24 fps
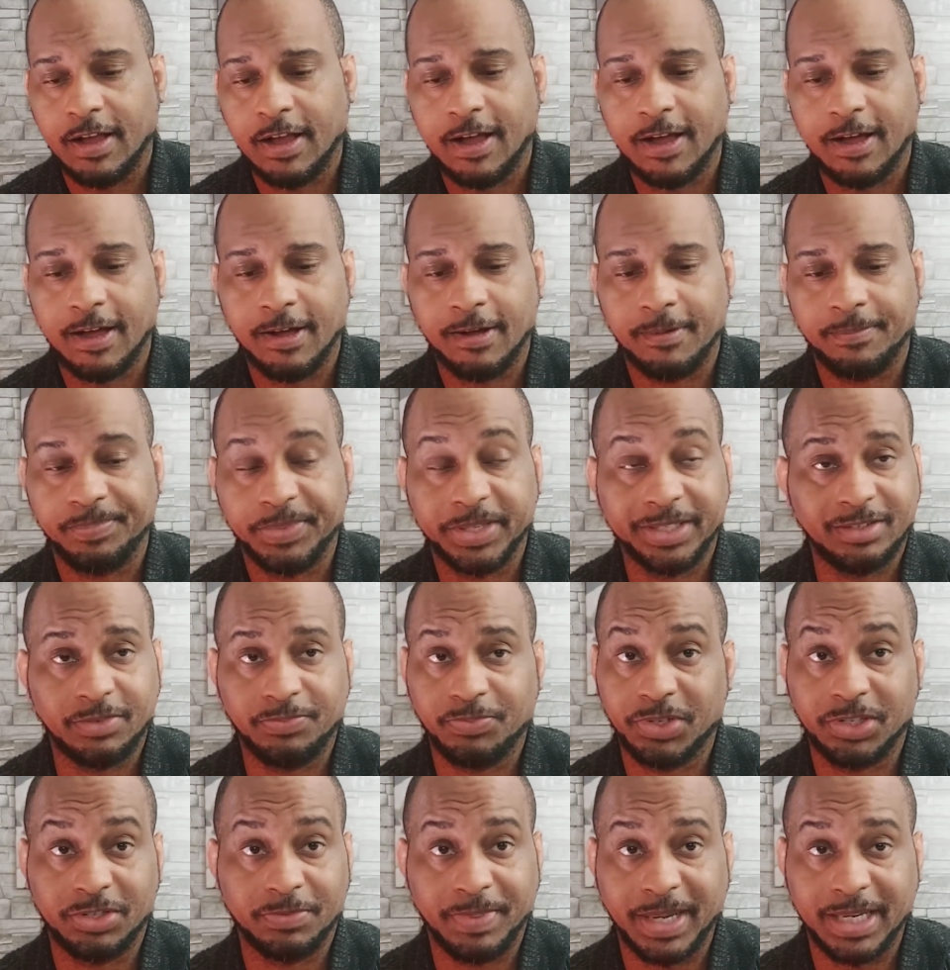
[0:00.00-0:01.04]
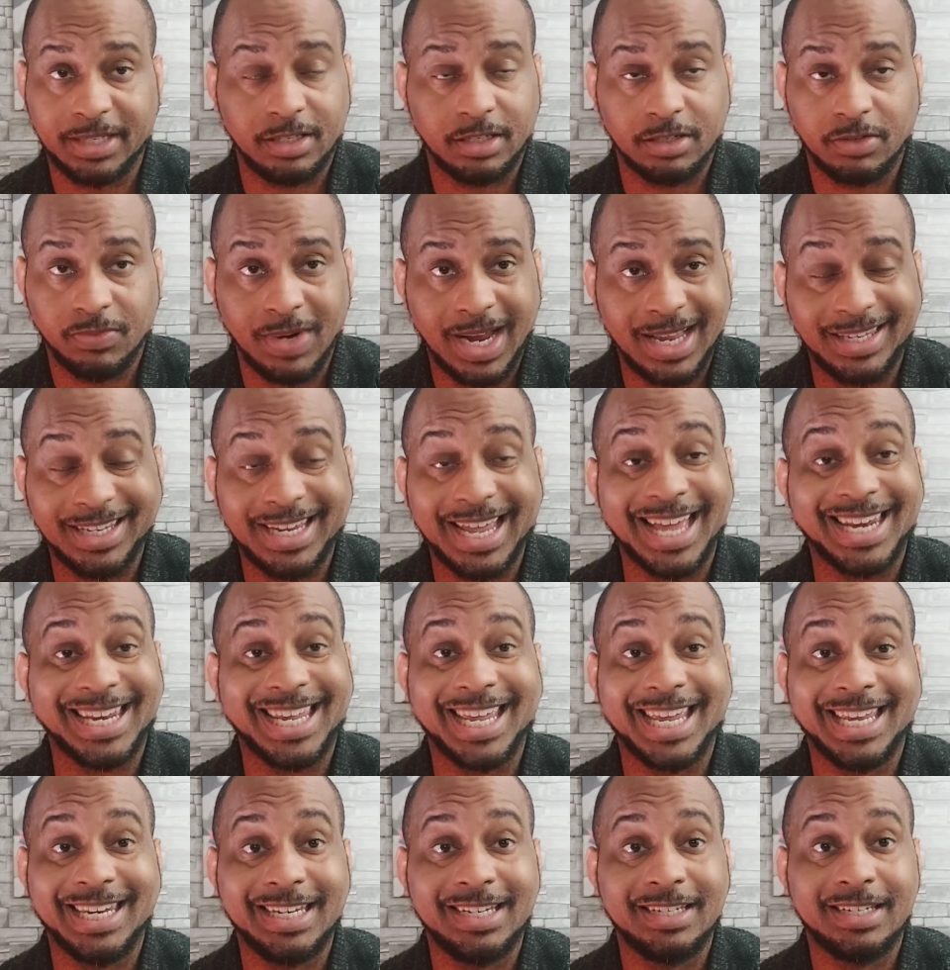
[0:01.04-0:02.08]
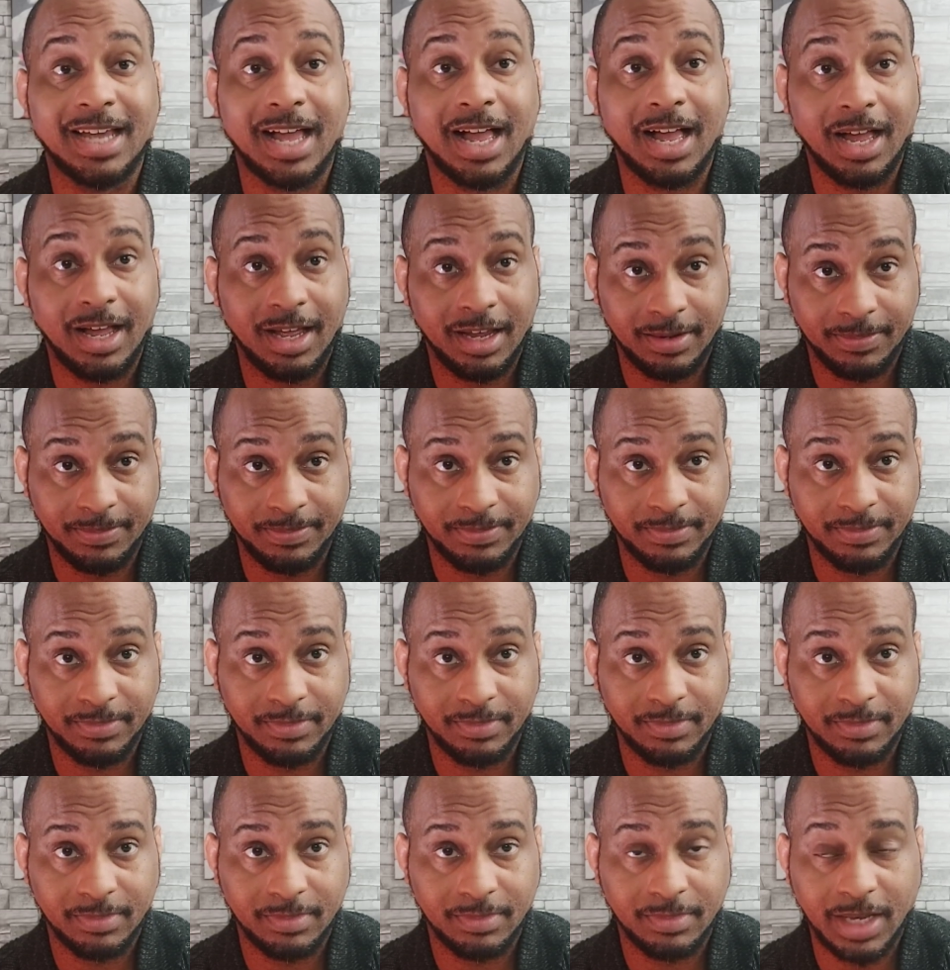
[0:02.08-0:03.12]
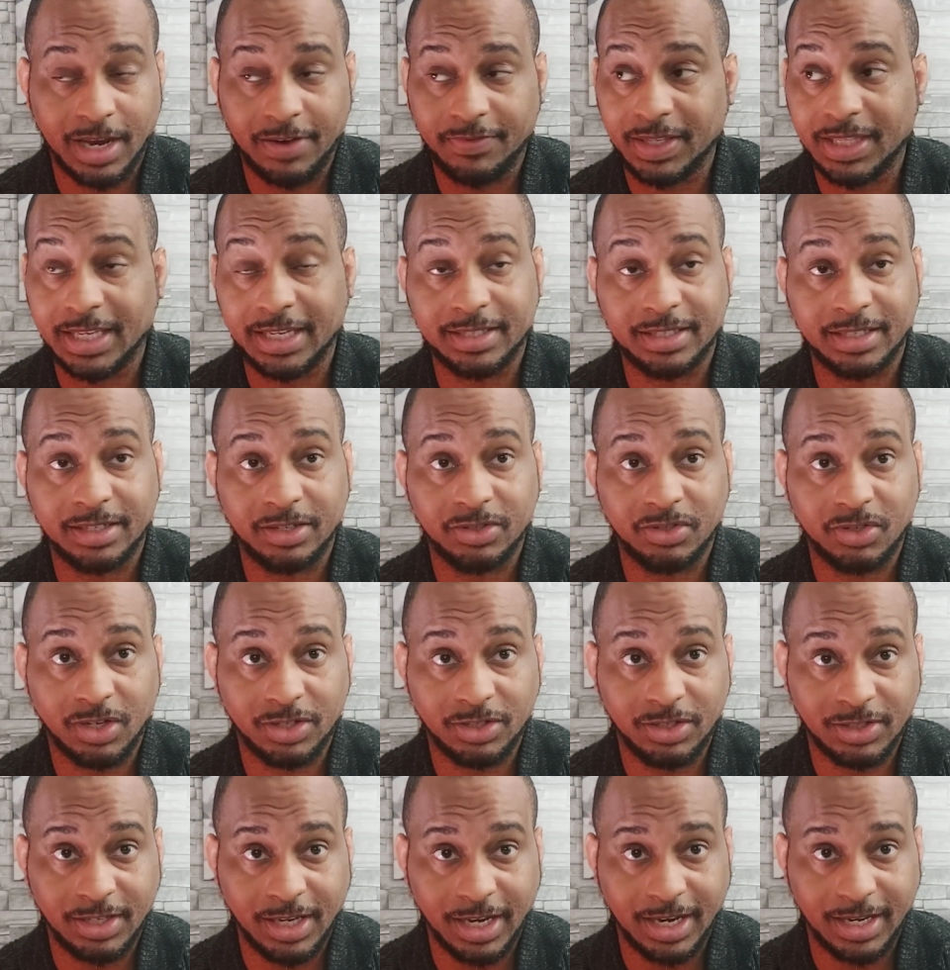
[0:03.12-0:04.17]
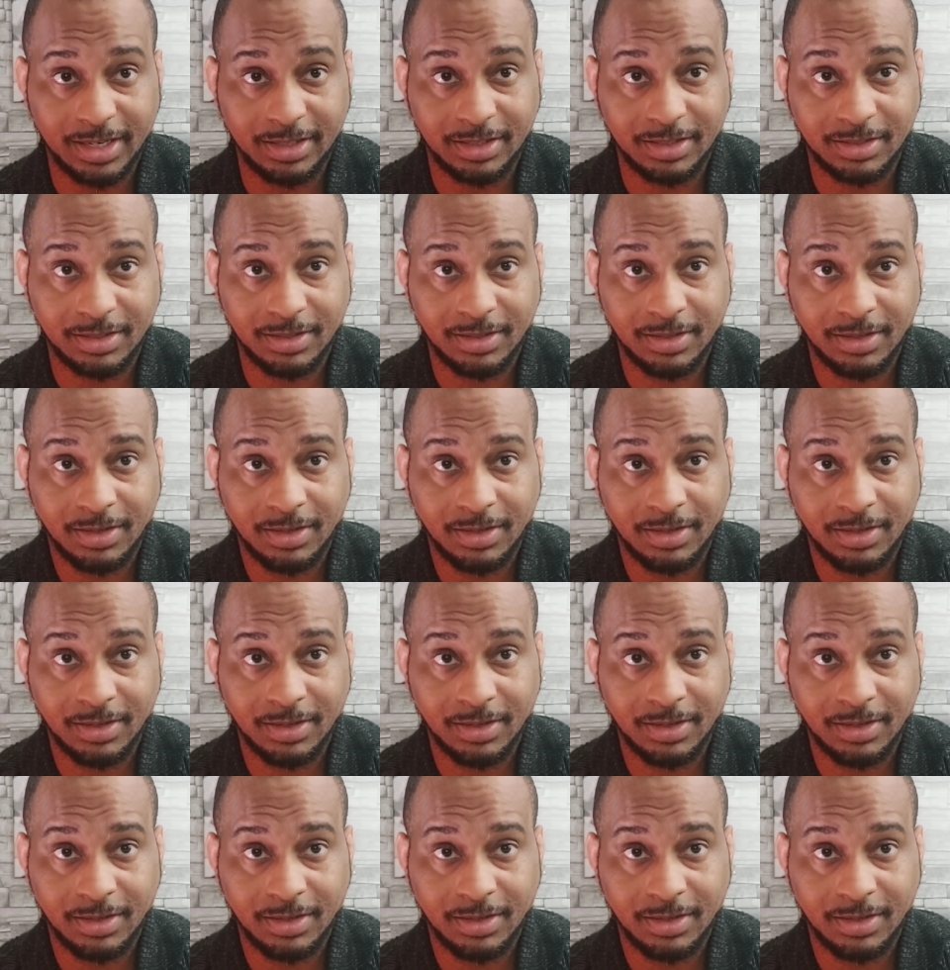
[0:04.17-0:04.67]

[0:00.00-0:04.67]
Um, this is expected to rally at any time. Everything's in the judge's hands.